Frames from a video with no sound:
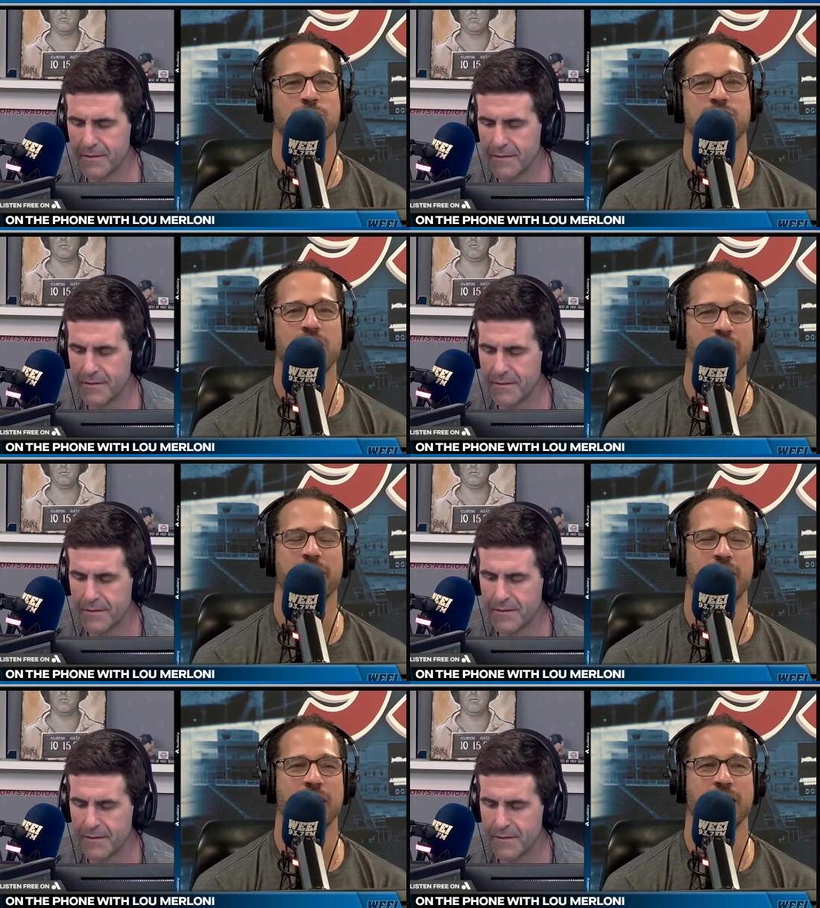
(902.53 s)
Speaker 1: there's
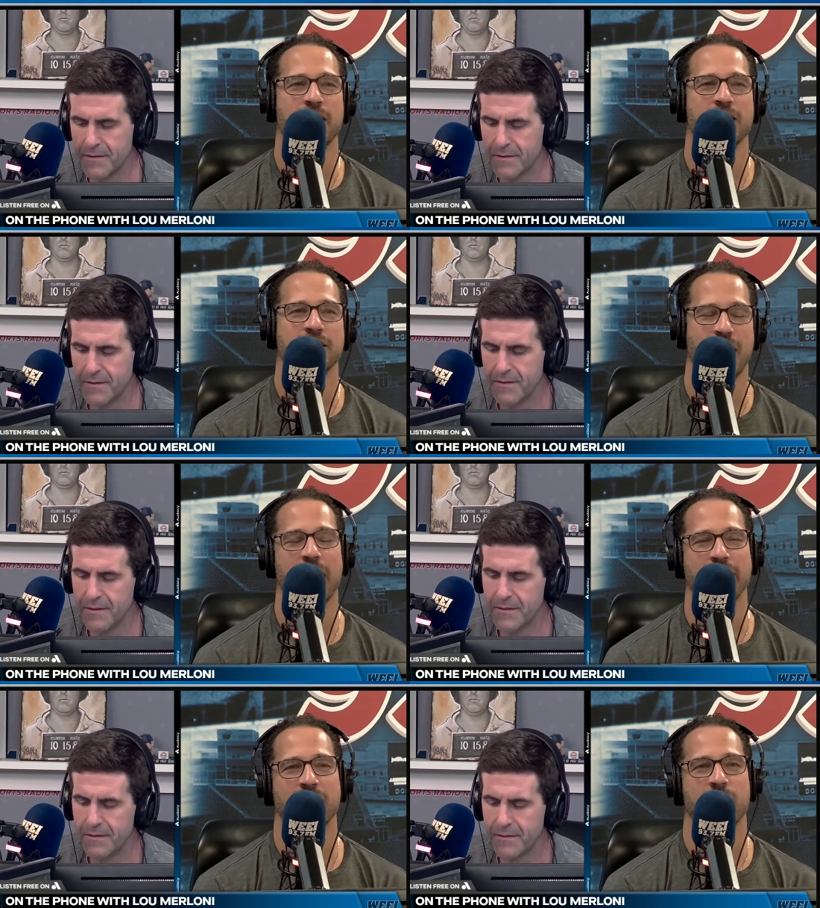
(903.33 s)
nothing
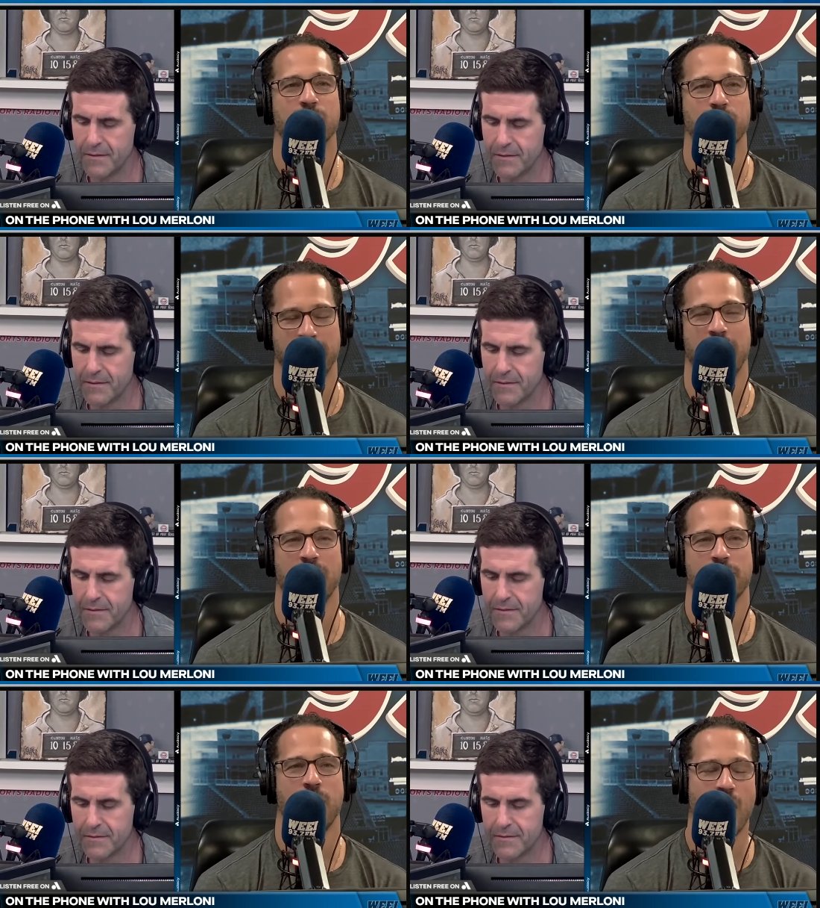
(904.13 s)
like
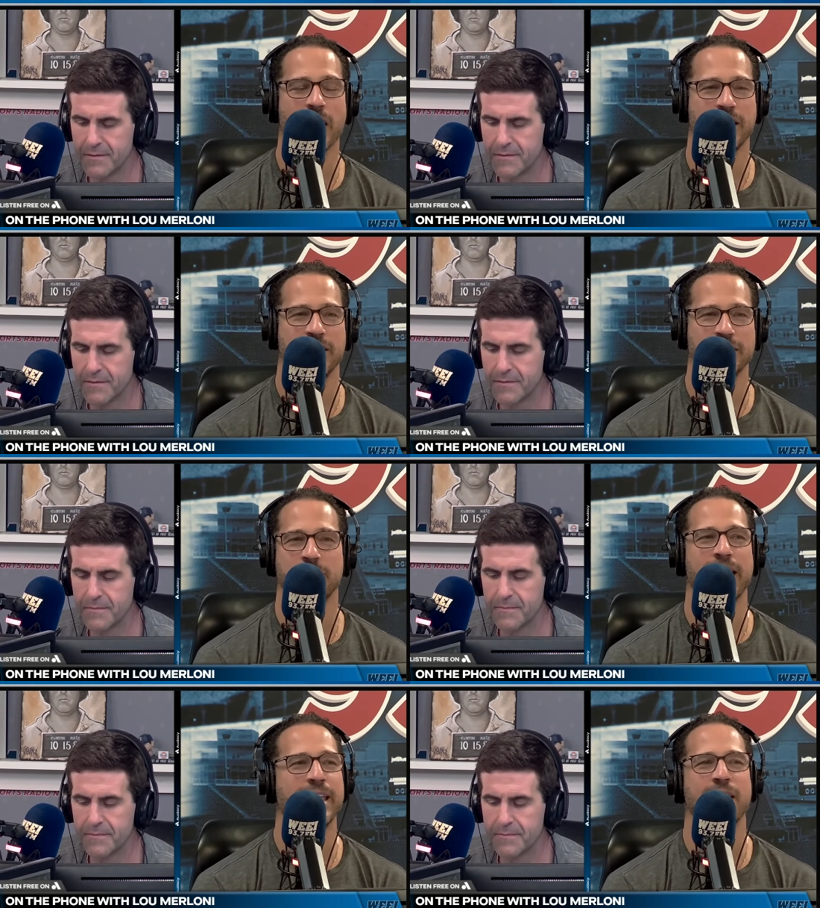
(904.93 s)
playoff hockey.
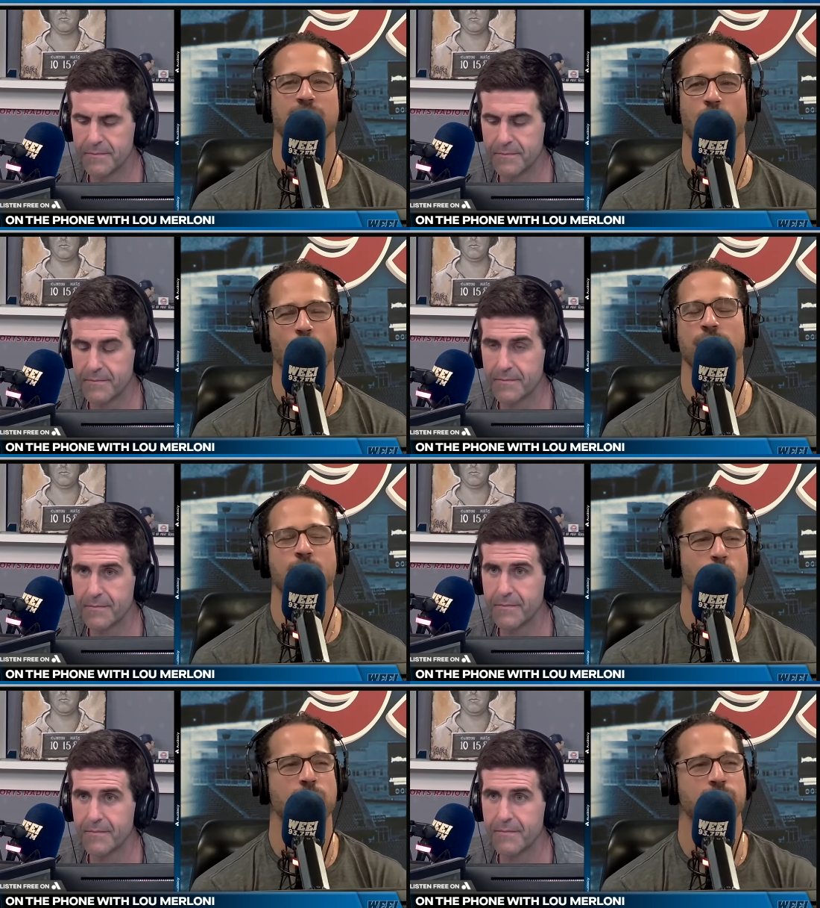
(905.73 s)
That's I hear it
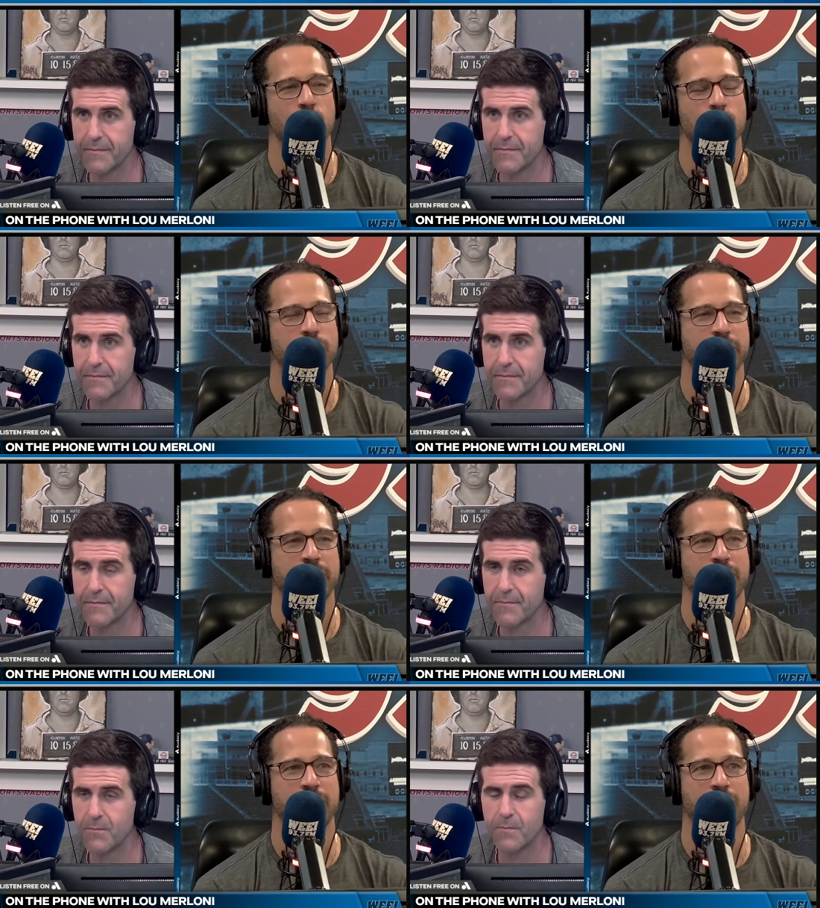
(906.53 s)
over and over and over
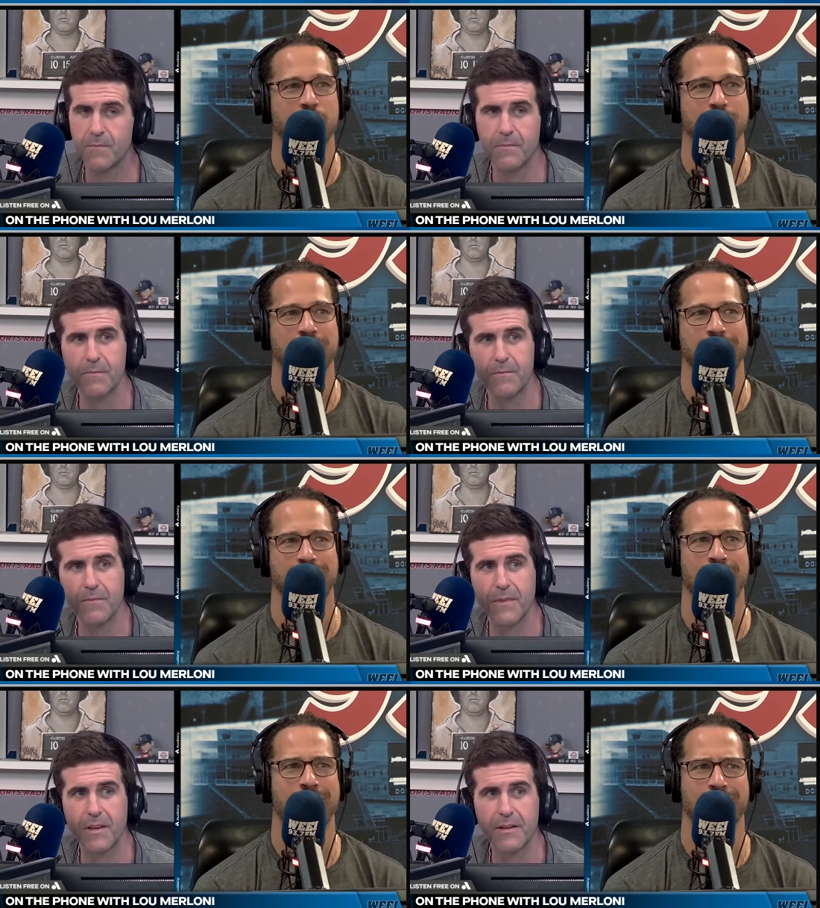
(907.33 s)
again. And I would say,
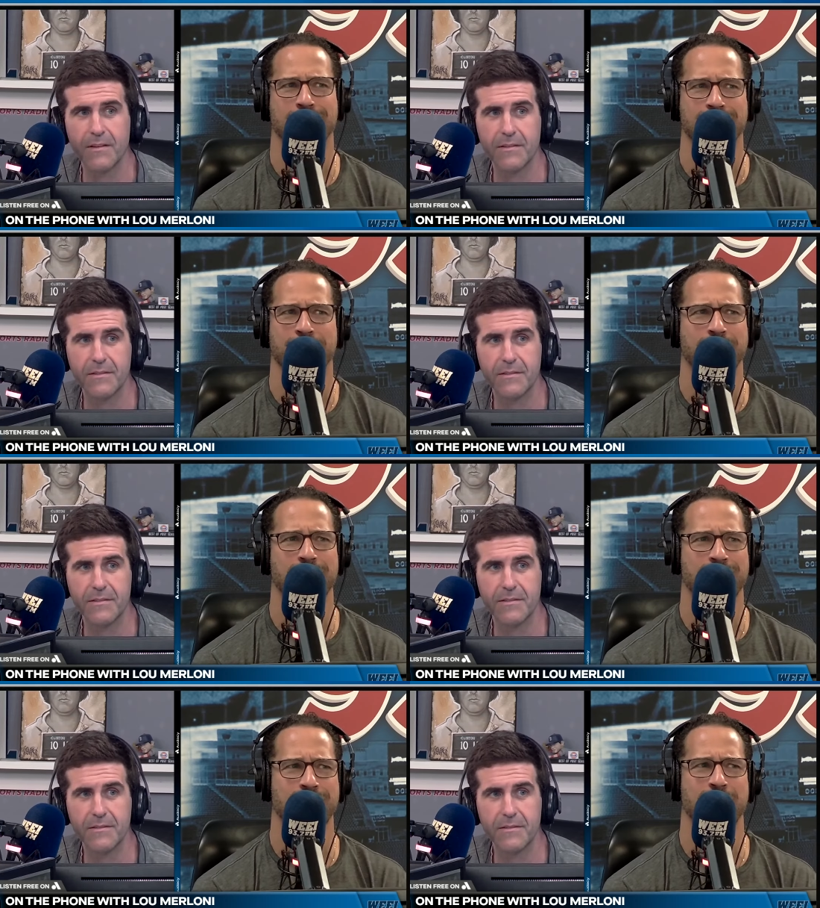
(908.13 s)
yeah, there's
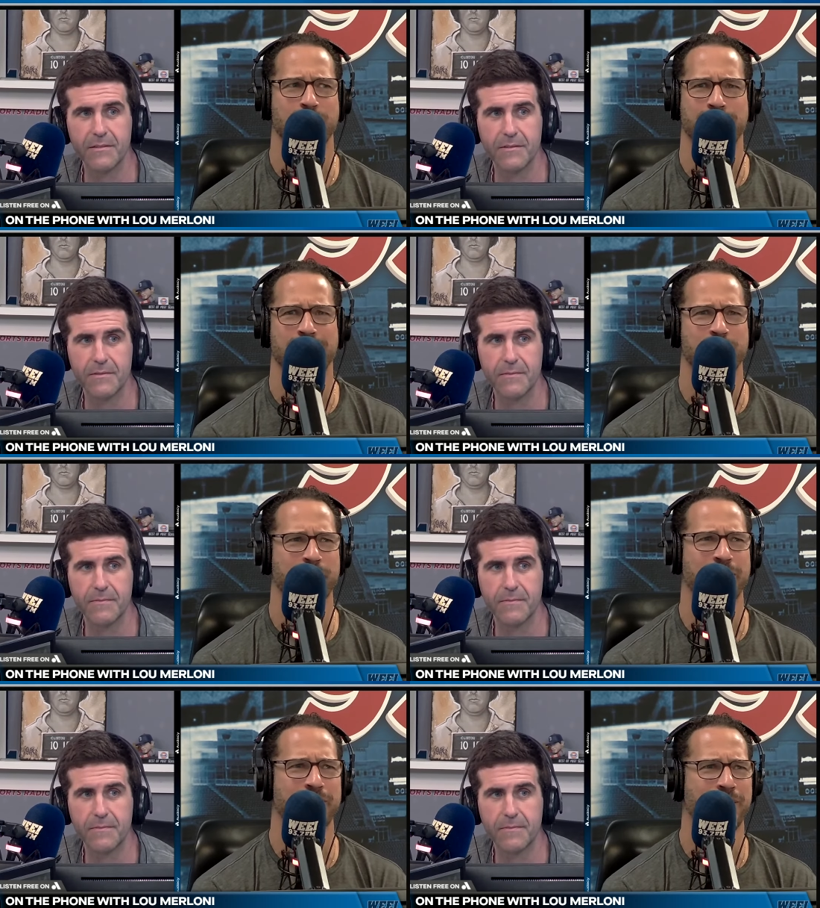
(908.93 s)
something you know better
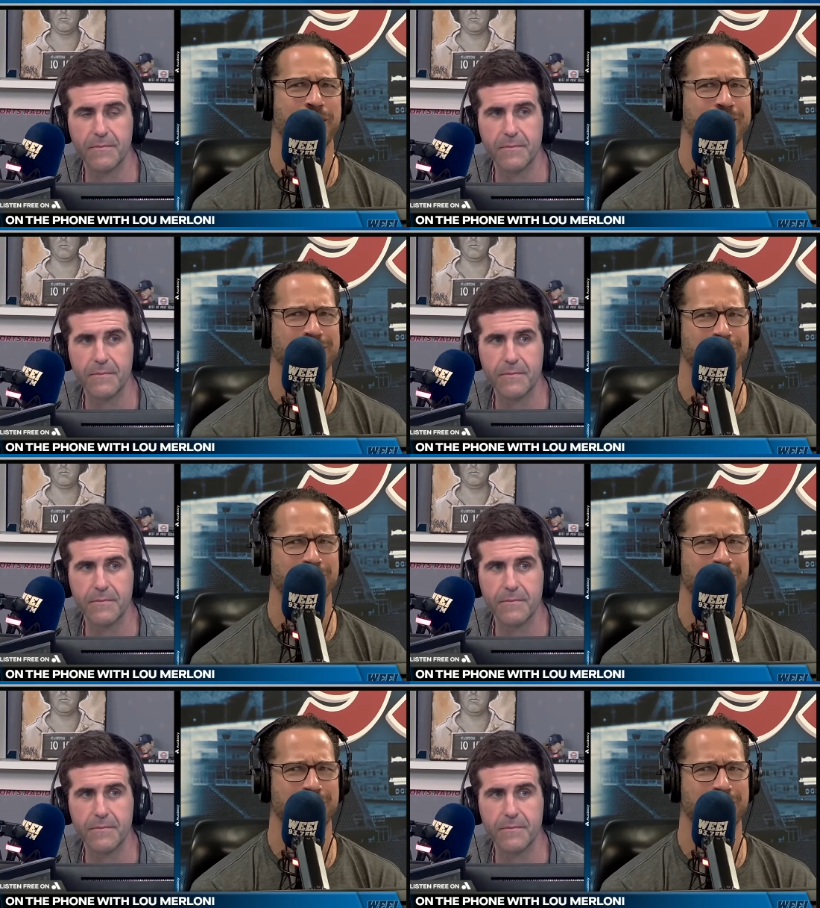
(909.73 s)
than playoff hockey.